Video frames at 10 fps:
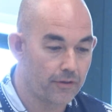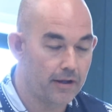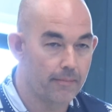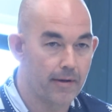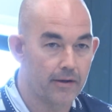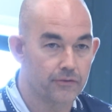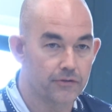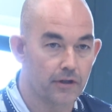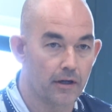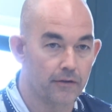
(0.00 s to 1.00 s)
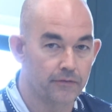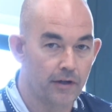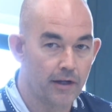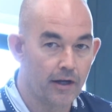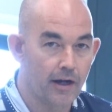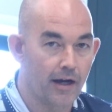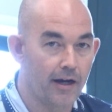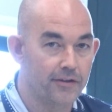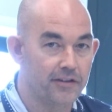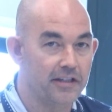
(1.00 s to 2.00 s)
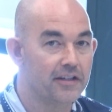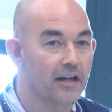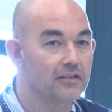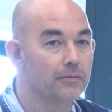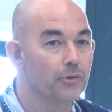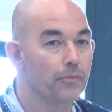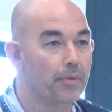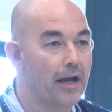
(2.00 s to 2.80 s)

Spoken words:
the amounts of deductible